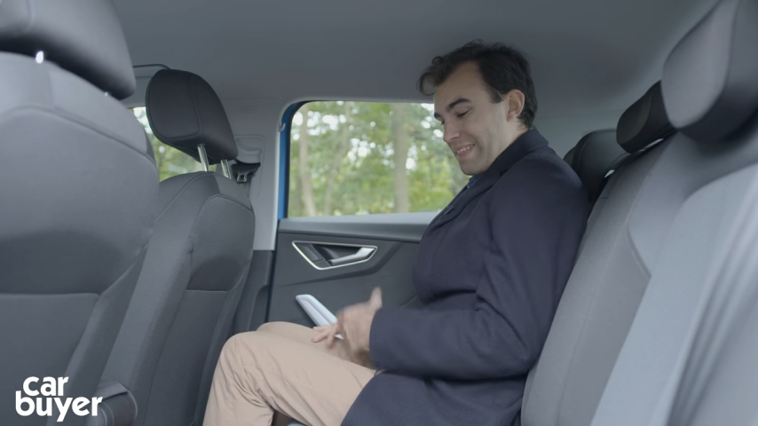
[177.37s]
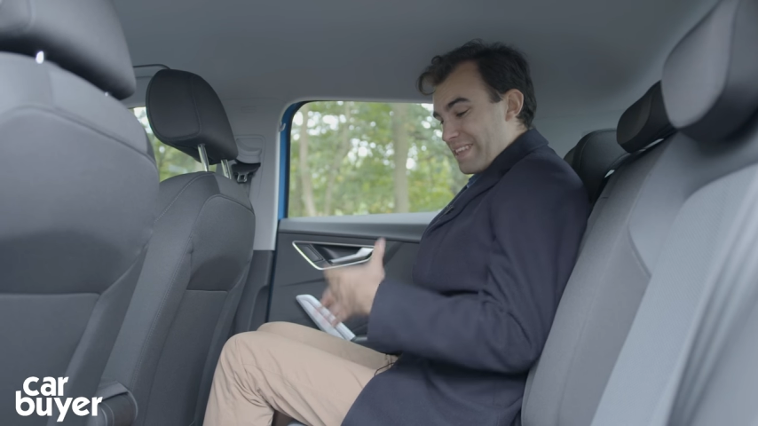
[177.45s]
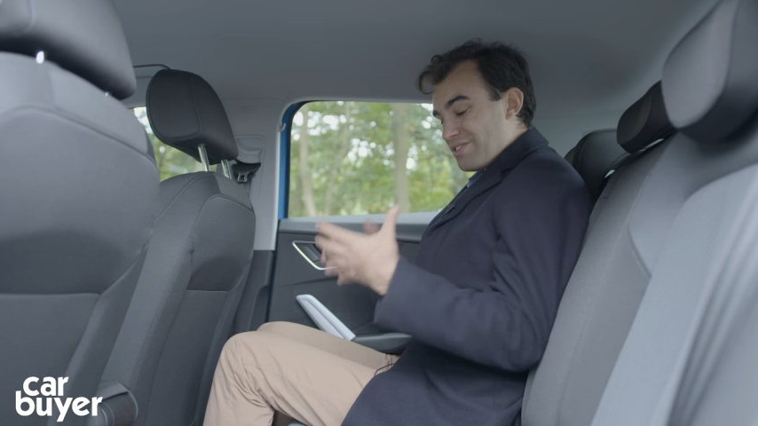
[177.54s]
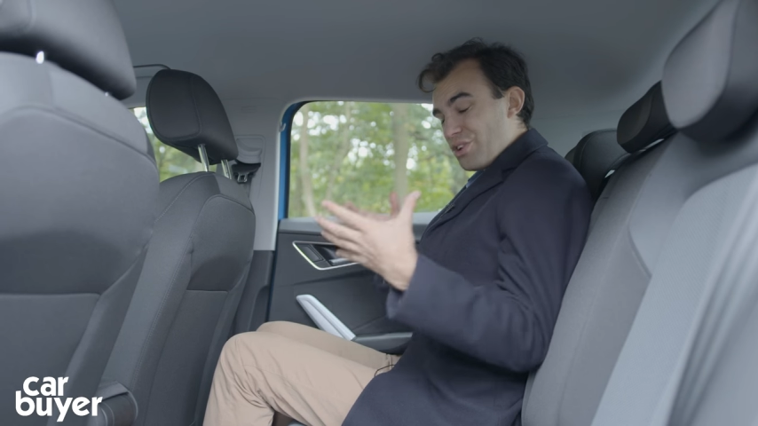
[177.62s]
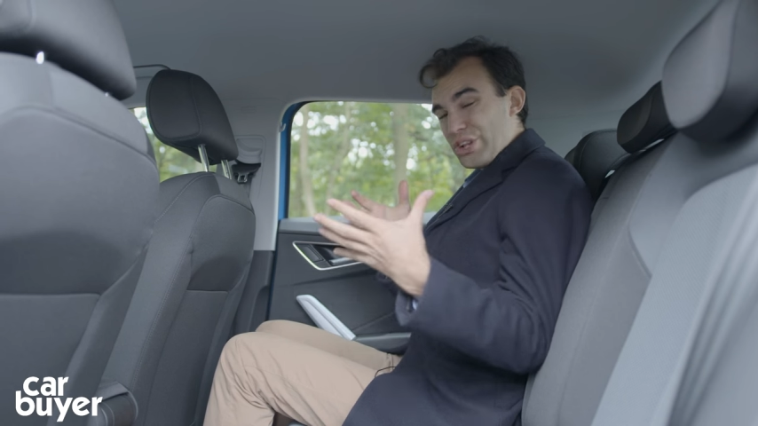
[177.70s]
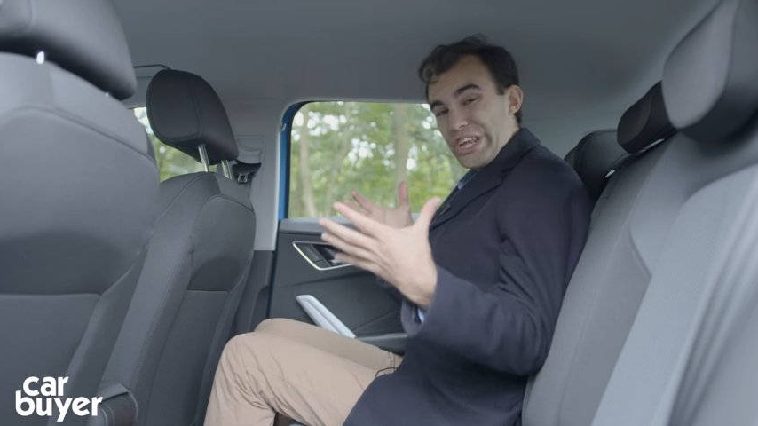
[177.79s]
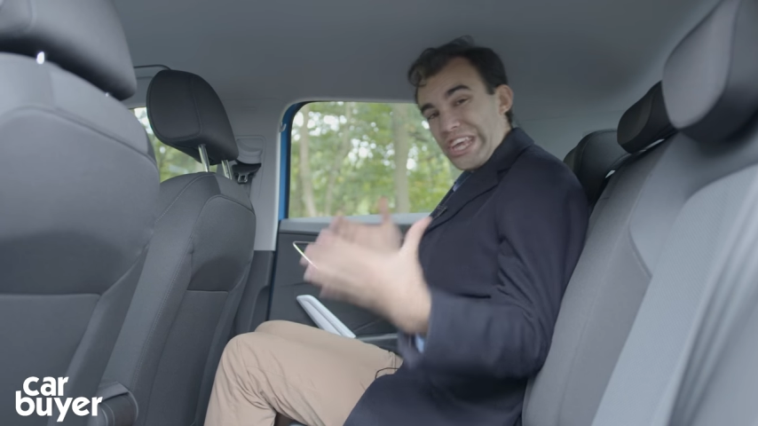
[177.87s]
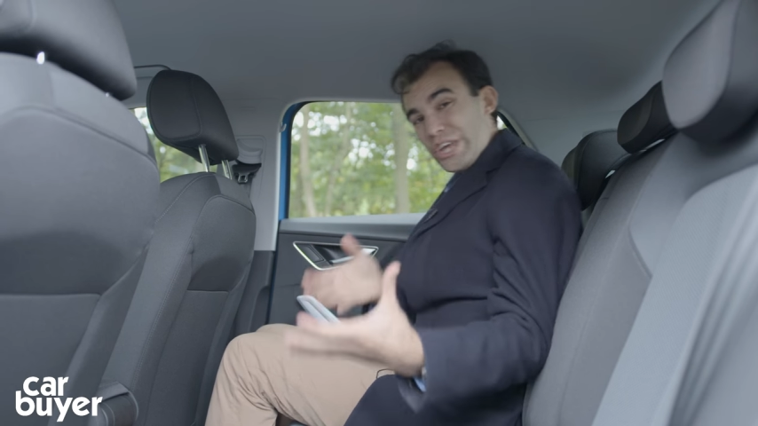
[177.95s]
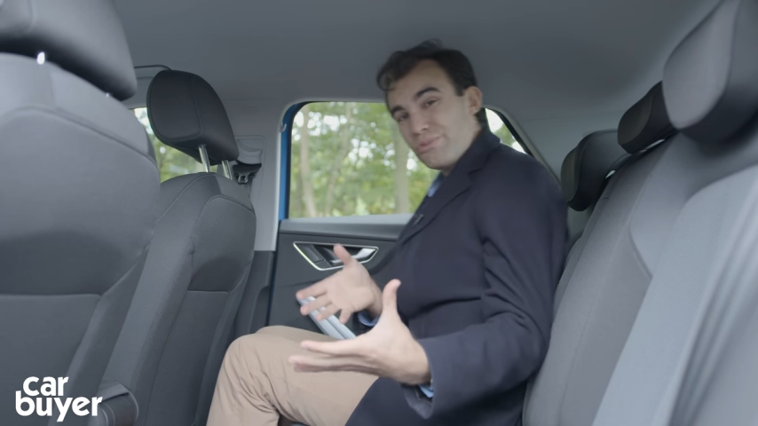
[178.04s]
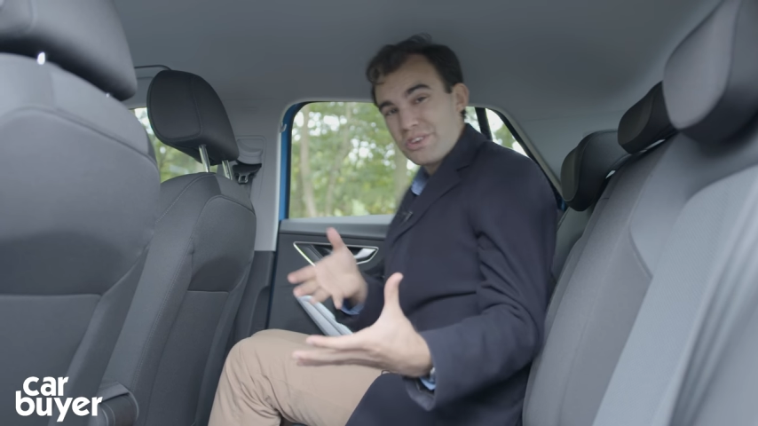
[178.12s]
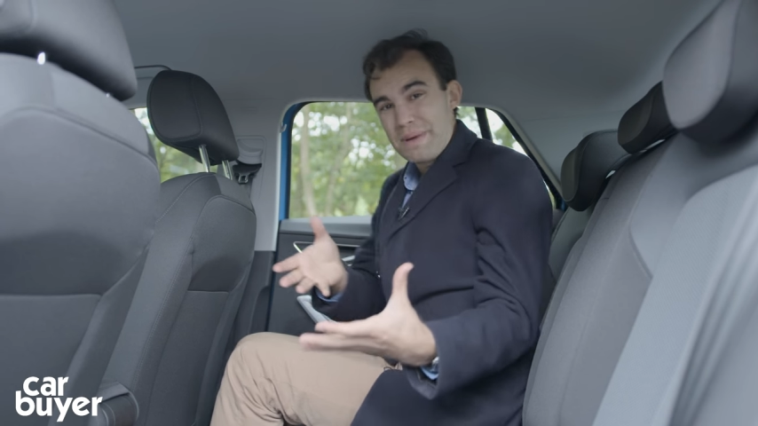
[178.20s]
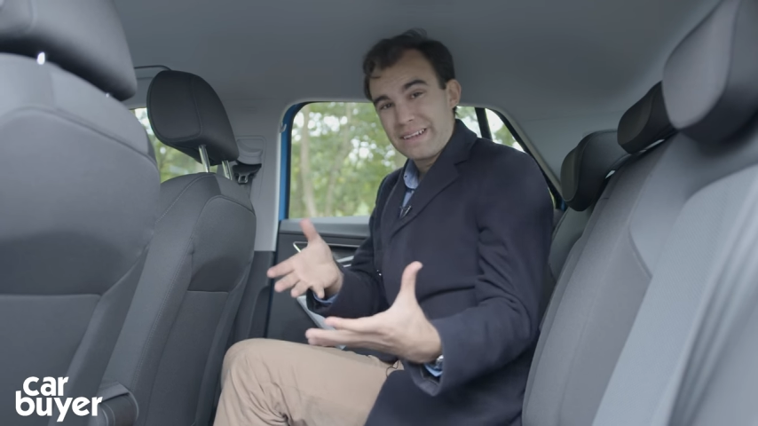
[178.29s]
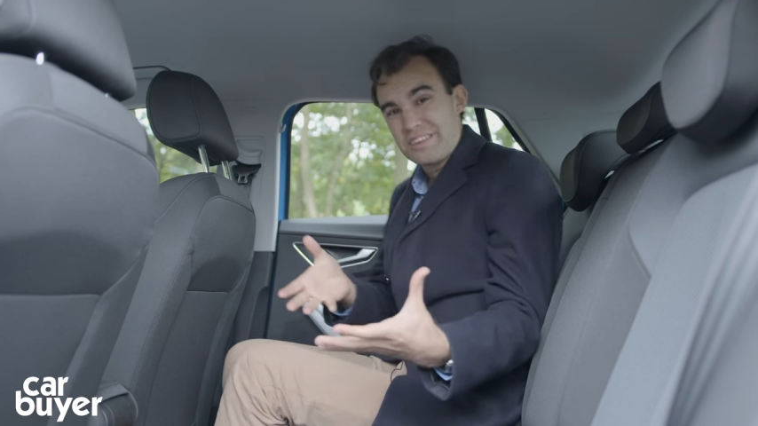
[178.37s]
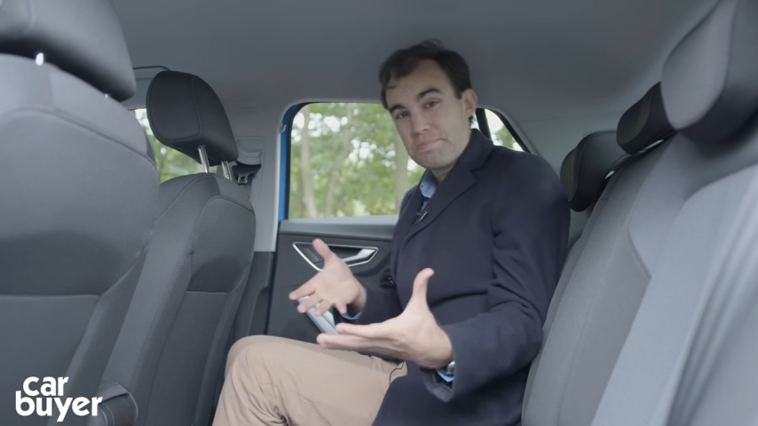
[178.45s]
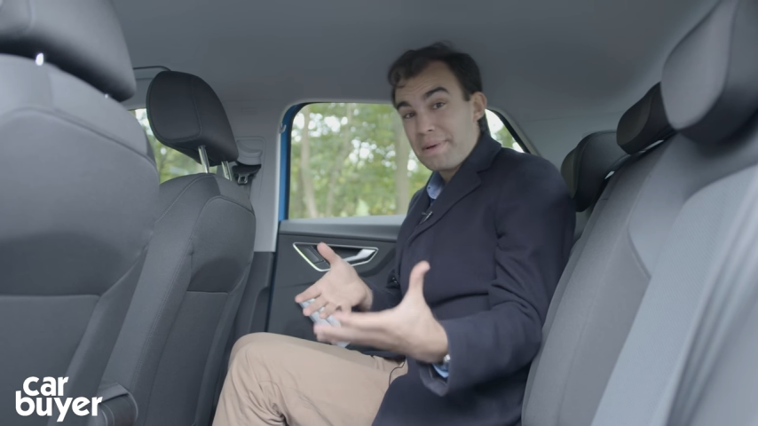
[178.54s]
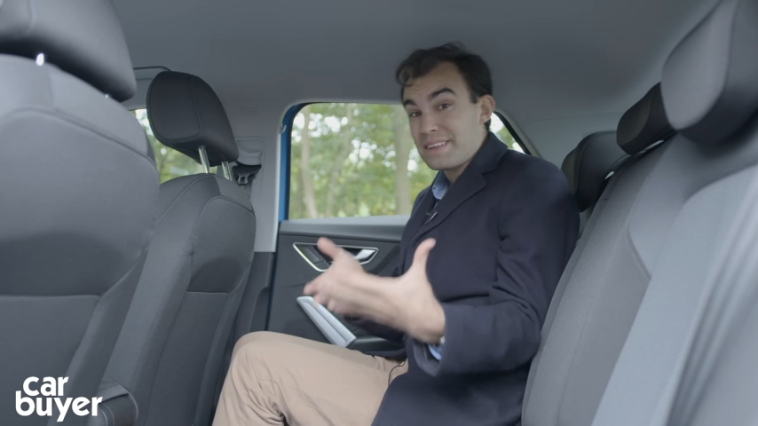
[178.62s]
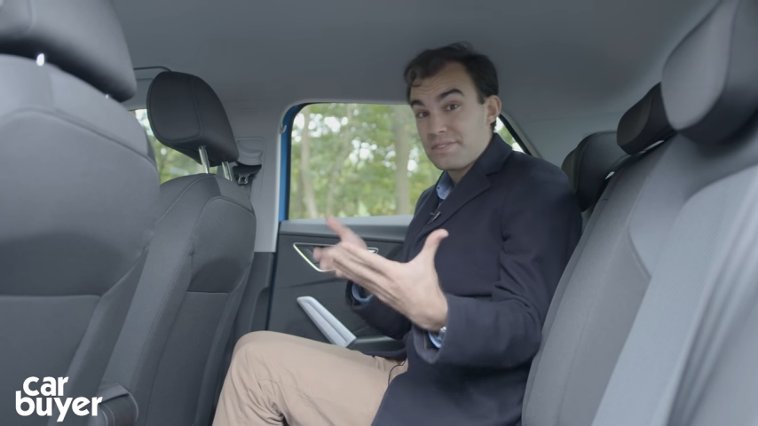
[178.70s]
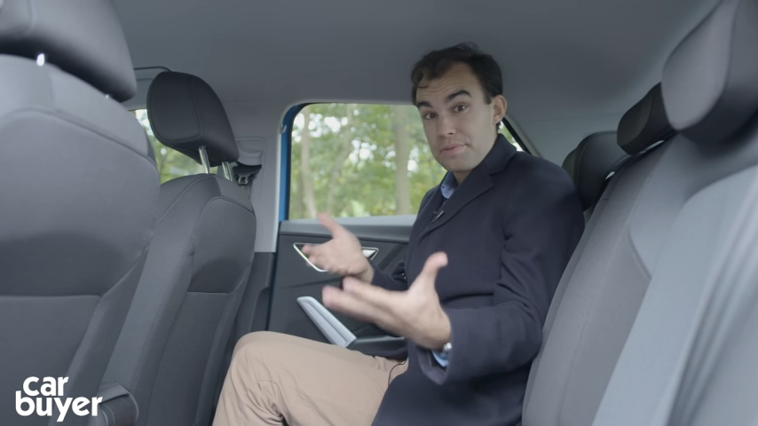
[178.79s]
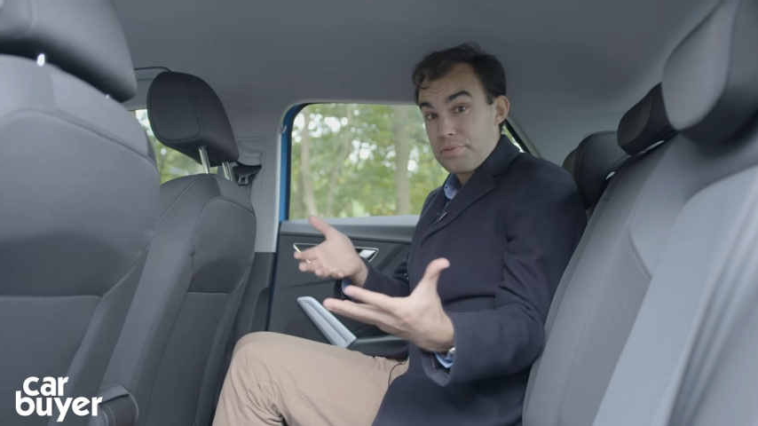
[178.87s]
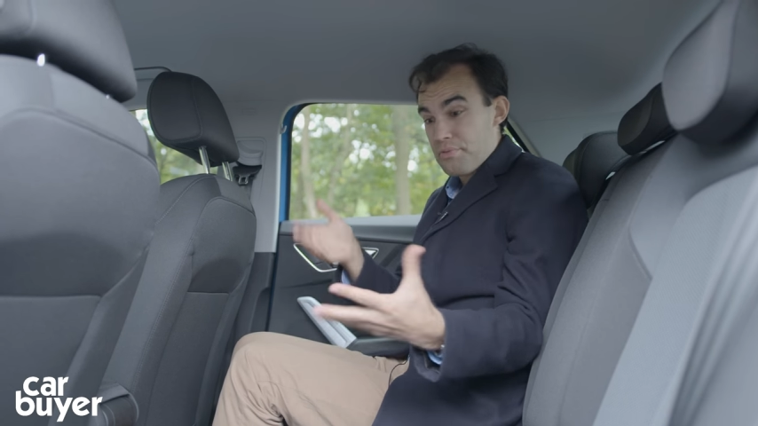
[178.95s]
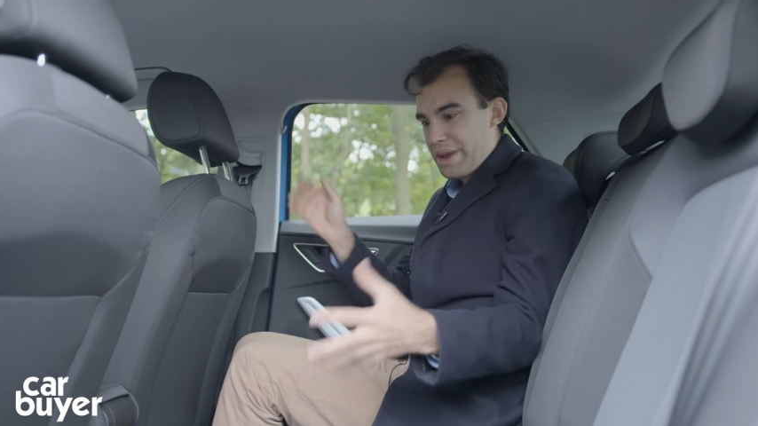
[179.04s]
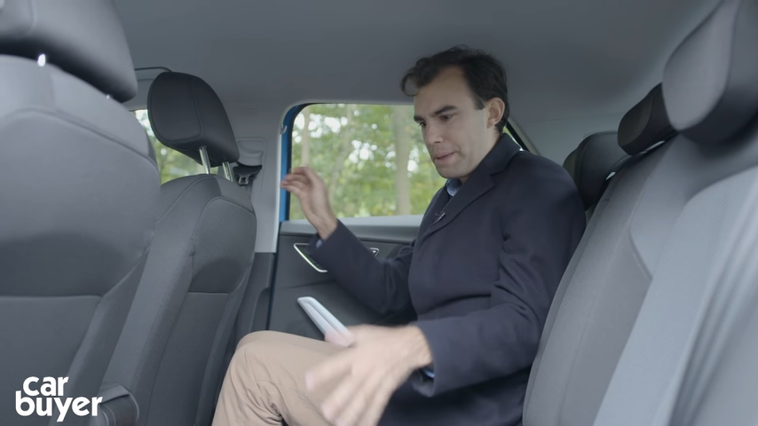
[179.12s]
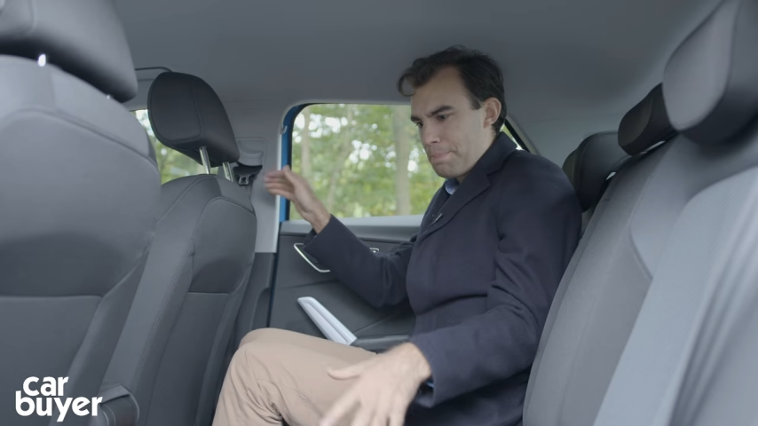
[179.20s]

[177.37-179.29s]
There's not a huge amount of space for three